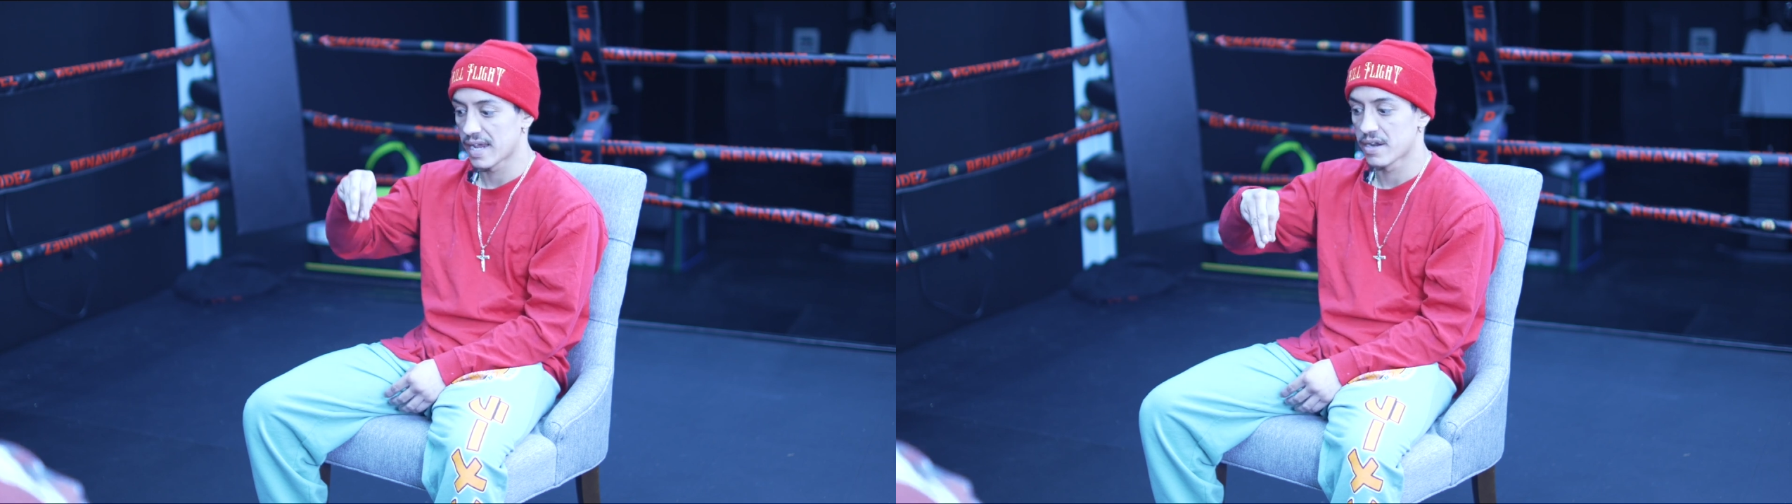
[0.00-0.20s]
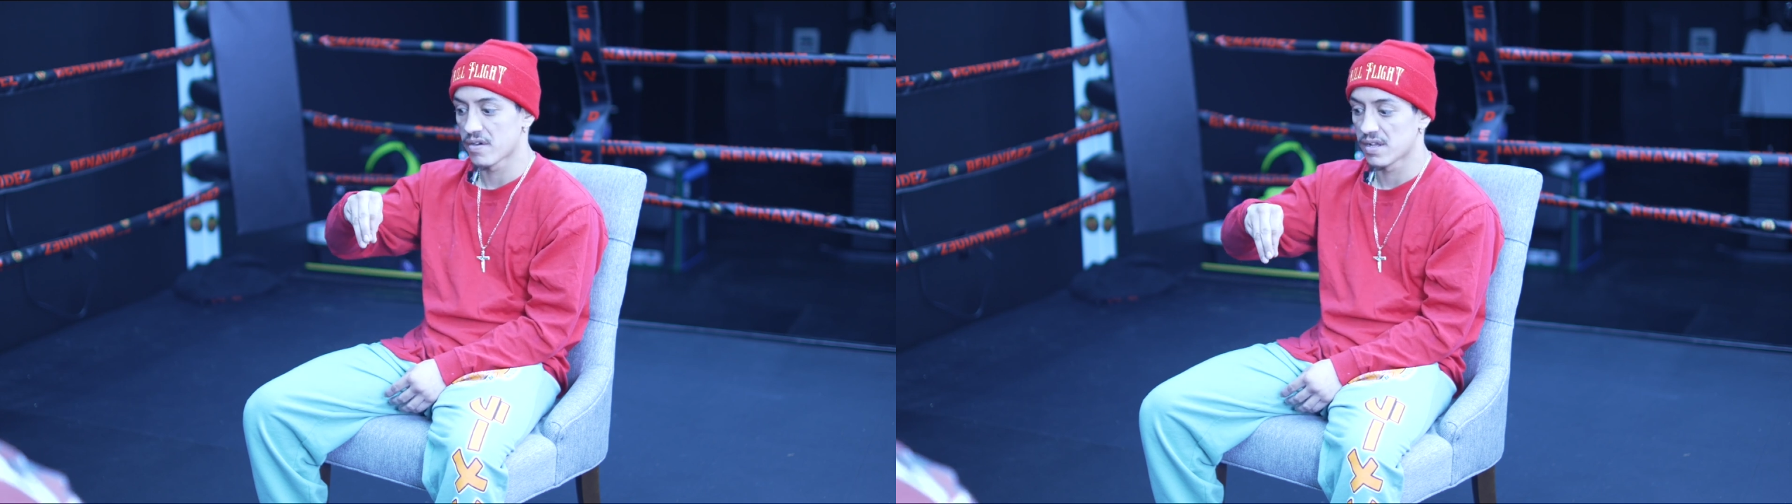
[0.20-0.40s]

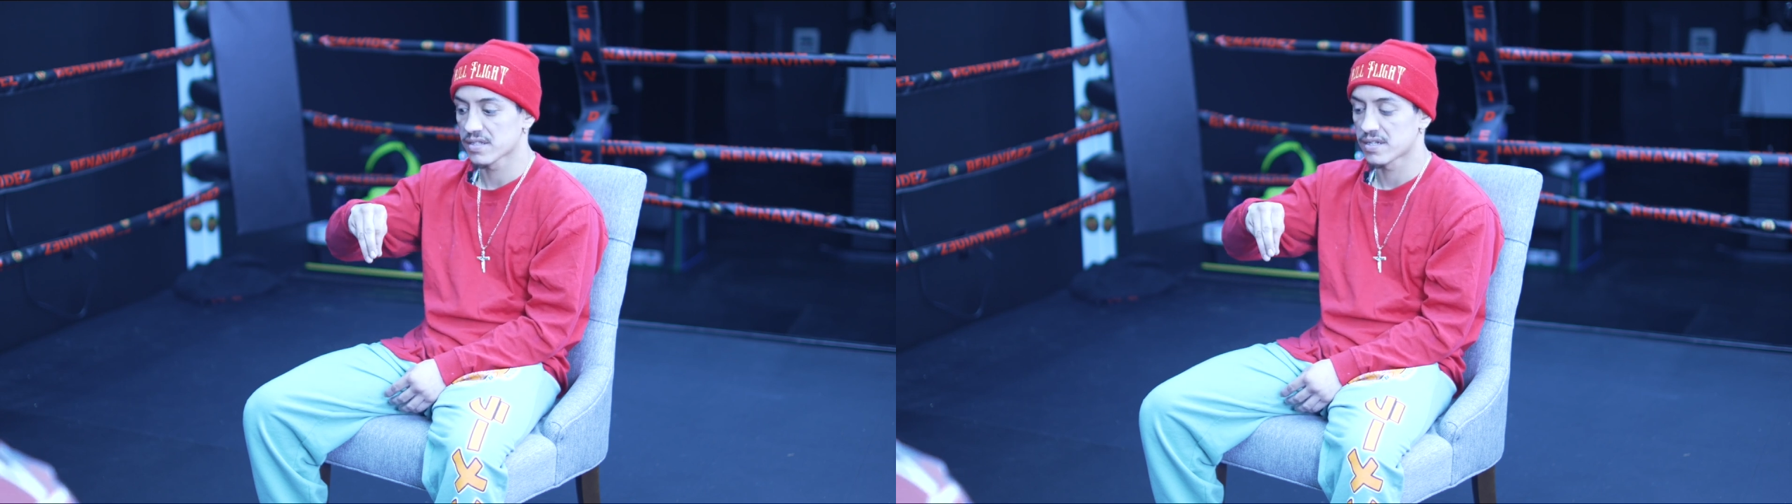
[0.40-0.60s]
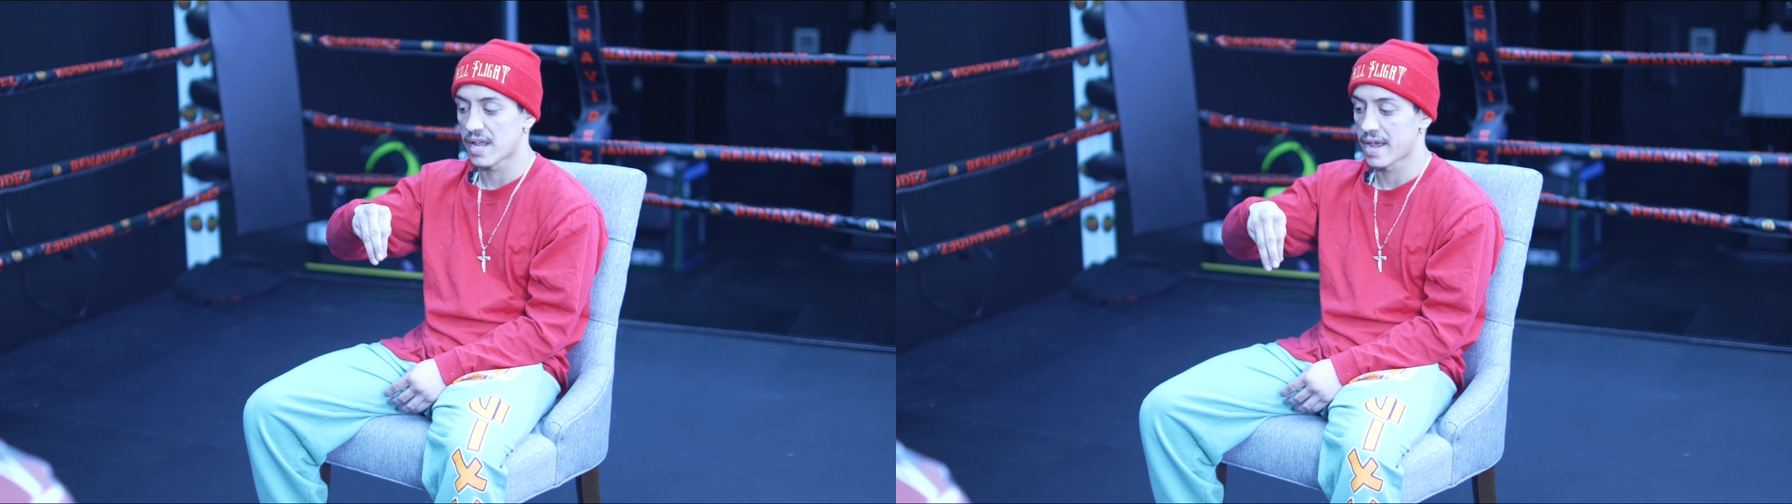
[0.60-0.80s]
and then
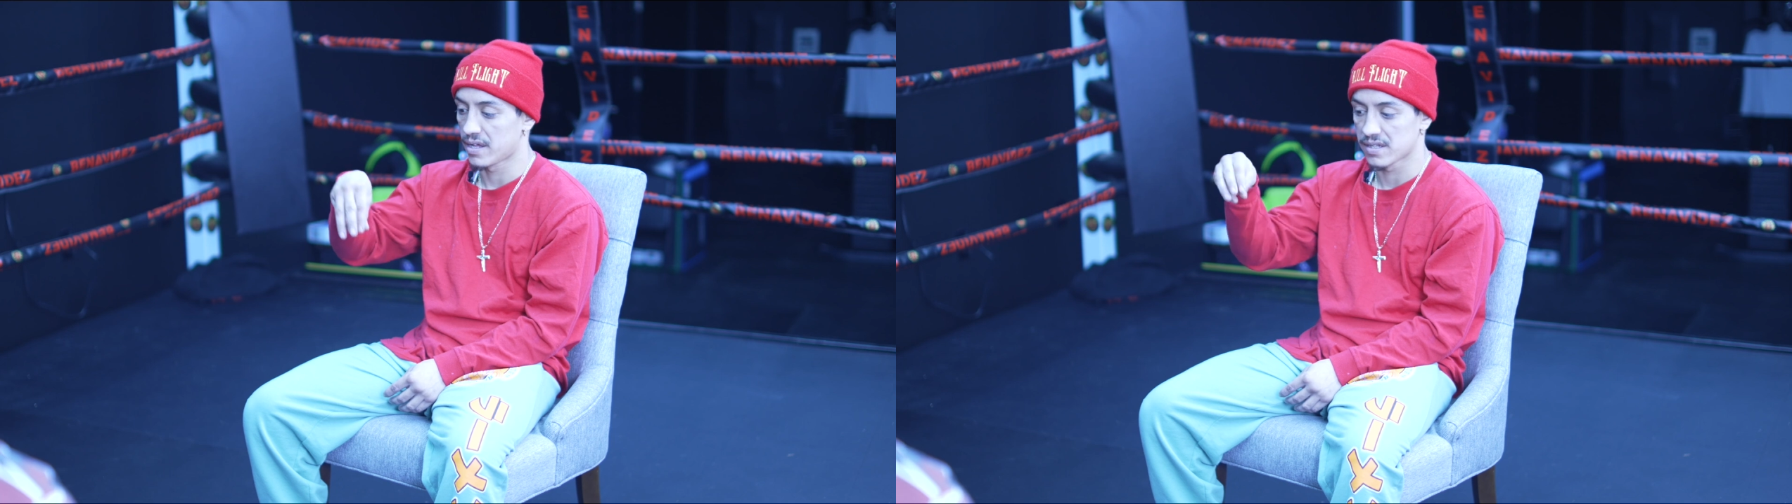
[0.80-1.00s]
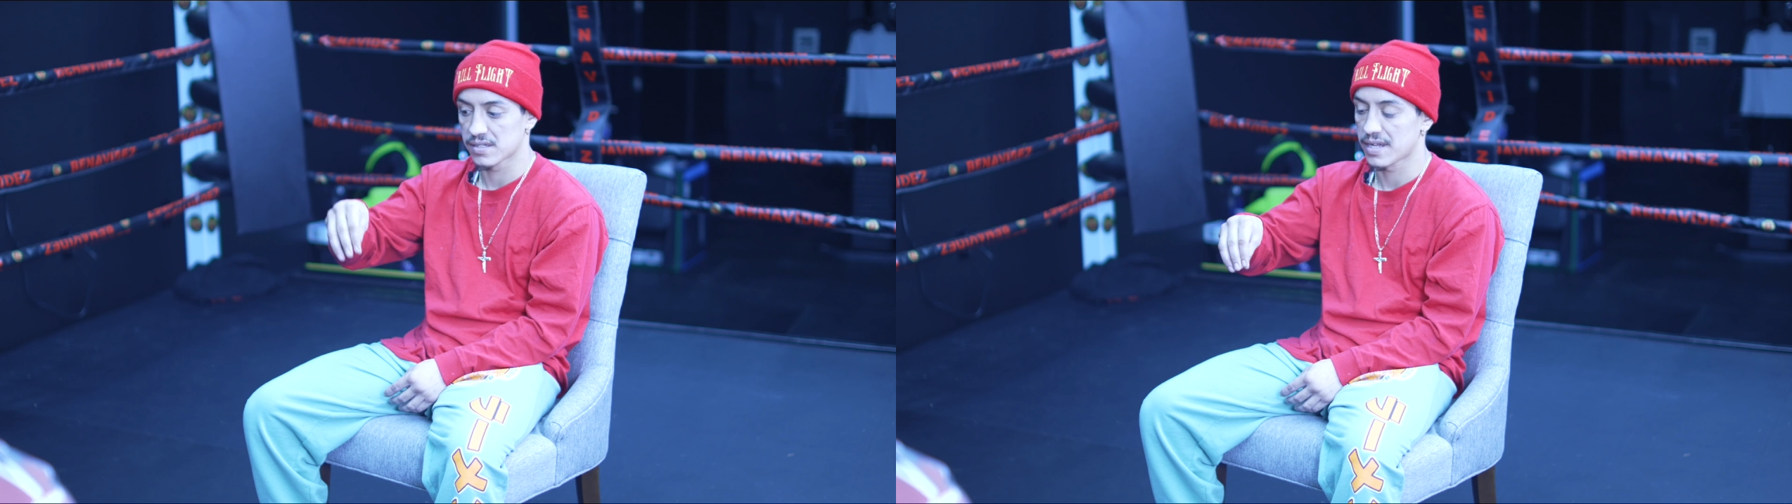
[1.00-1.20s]
later
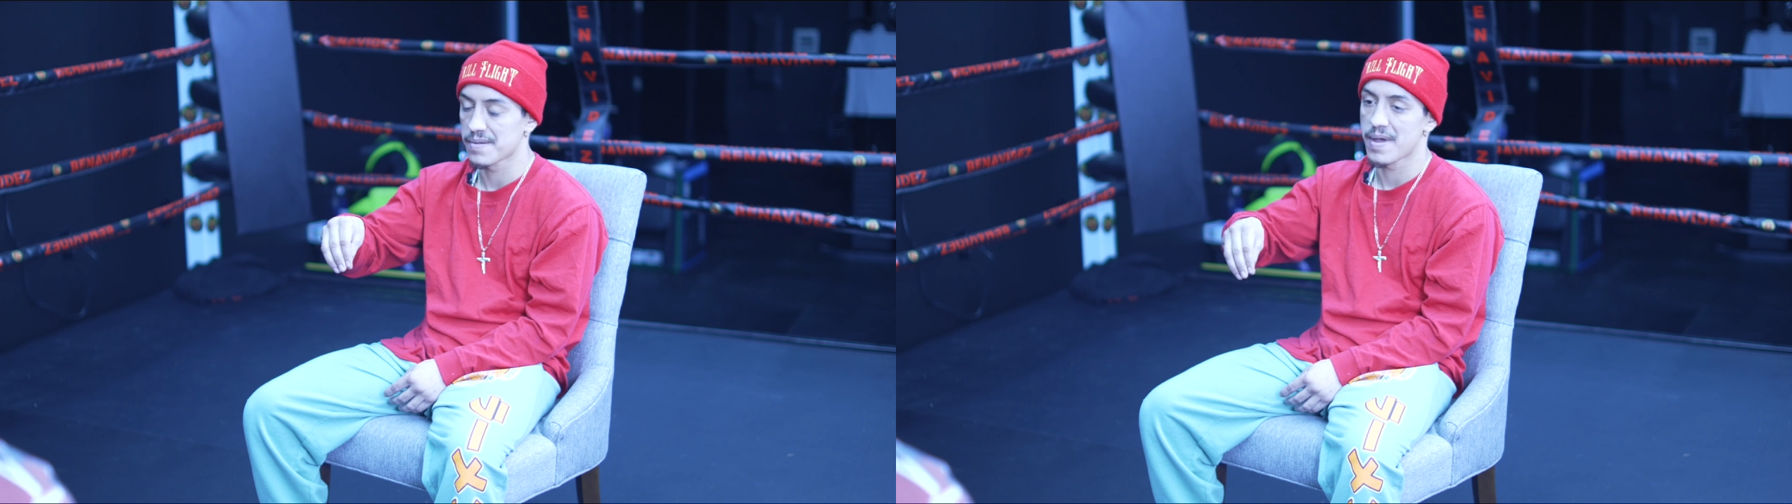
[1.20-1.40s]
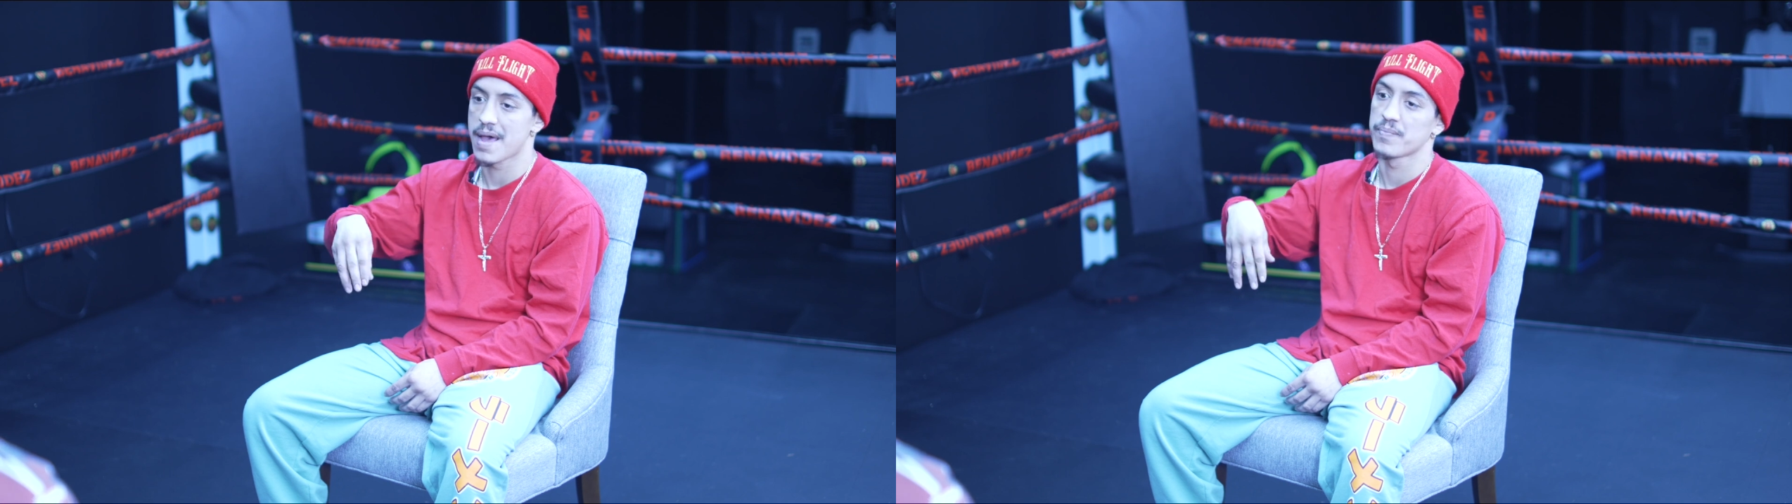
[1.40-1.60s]
on
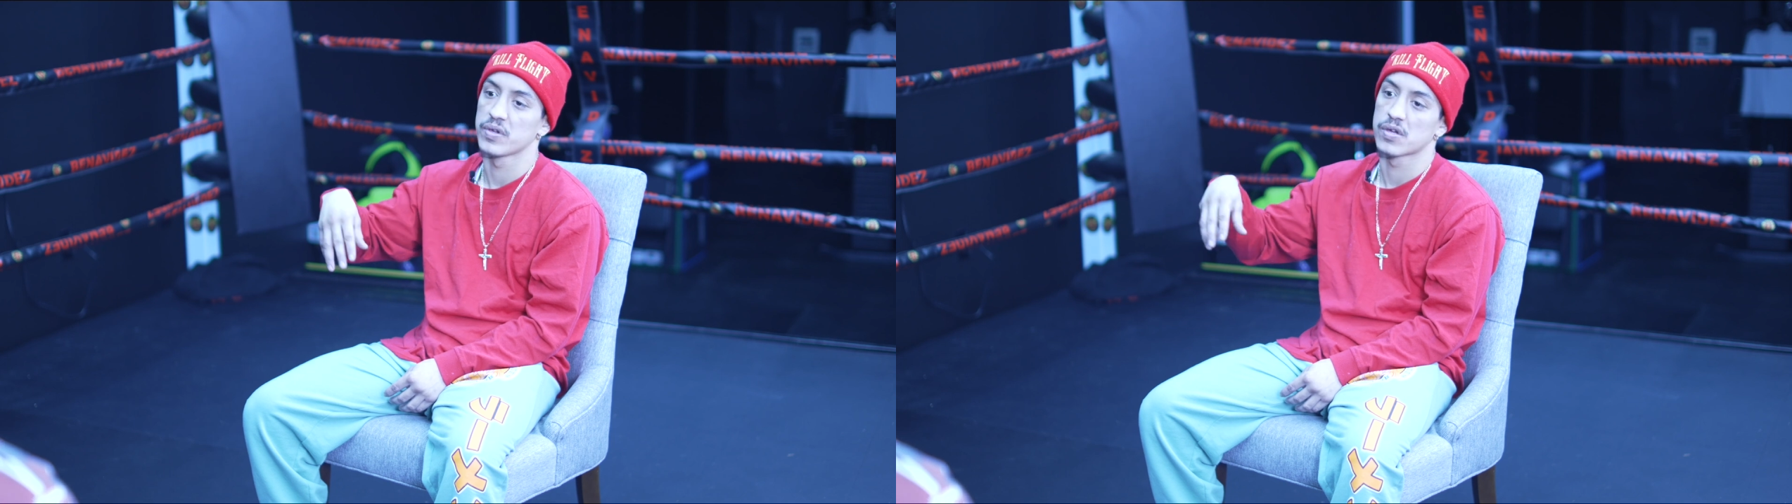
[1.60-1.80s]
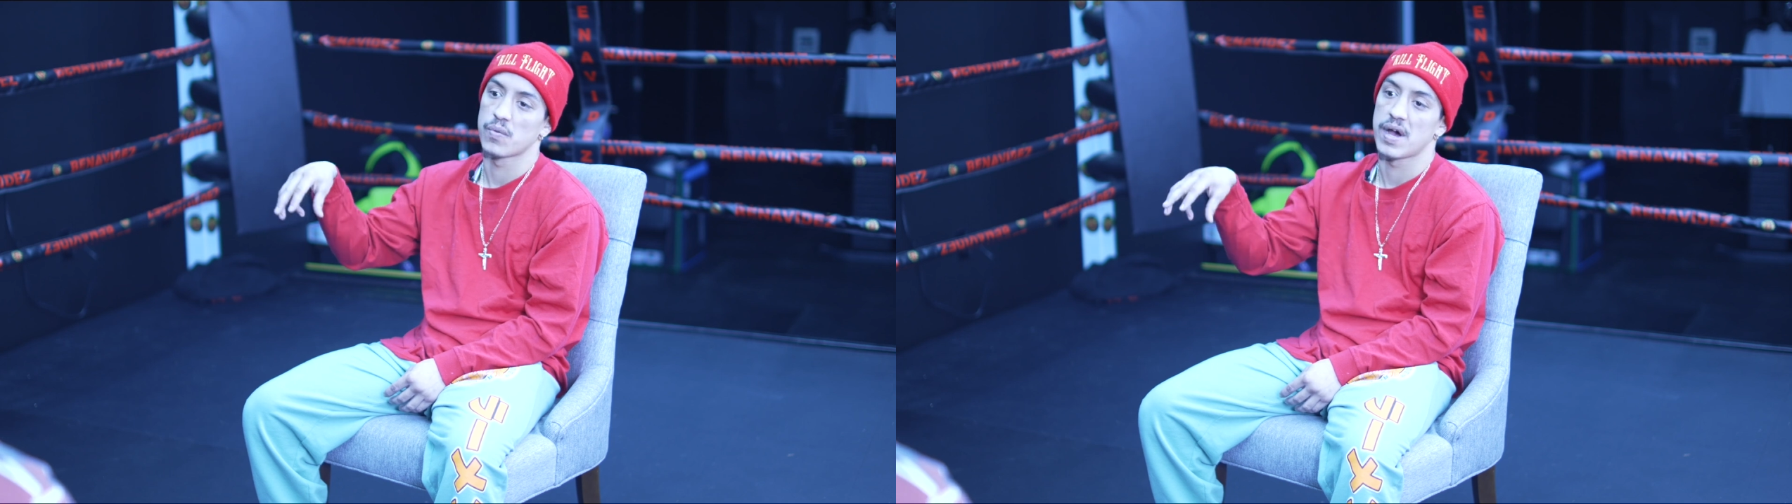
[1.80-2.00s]
tonight on the
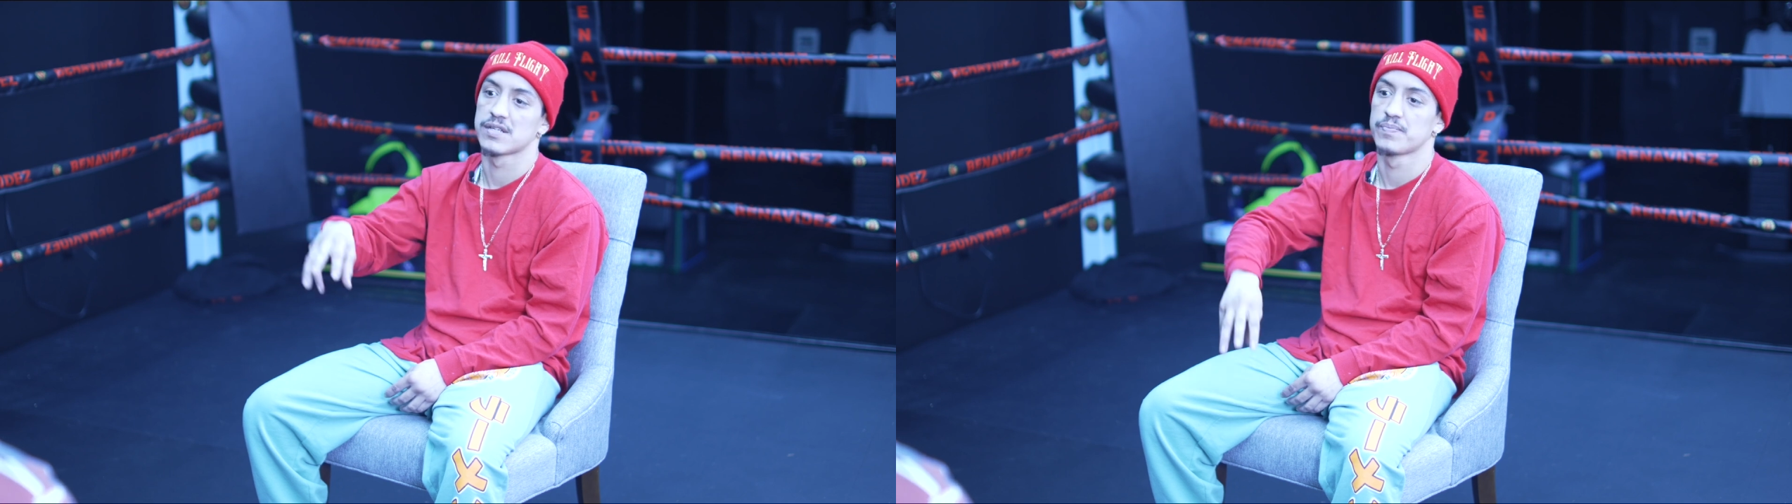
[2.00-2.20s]
same app,